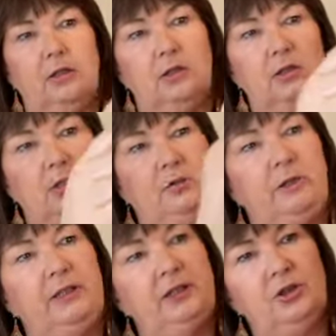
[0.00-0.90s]
So
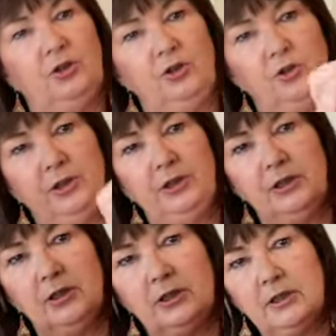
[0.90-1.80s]
it's
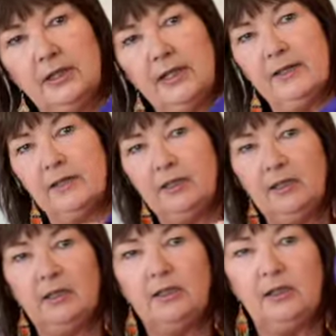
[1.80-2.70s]
joined together,
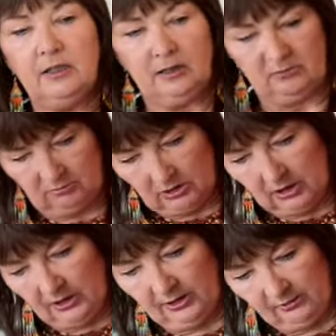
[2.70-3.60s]

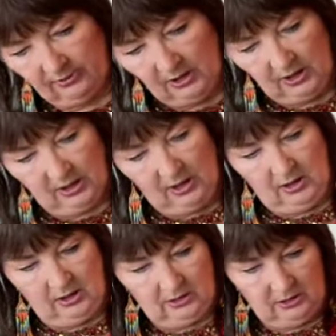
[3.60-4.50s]
kind of
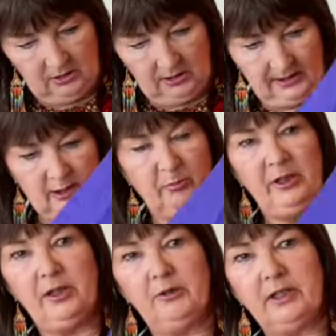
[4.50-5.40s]
like a
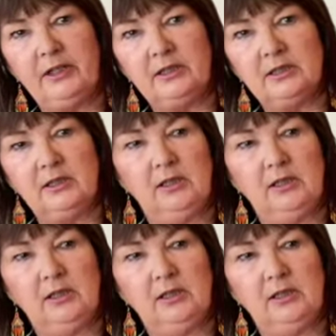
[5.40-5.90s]
pillowcase,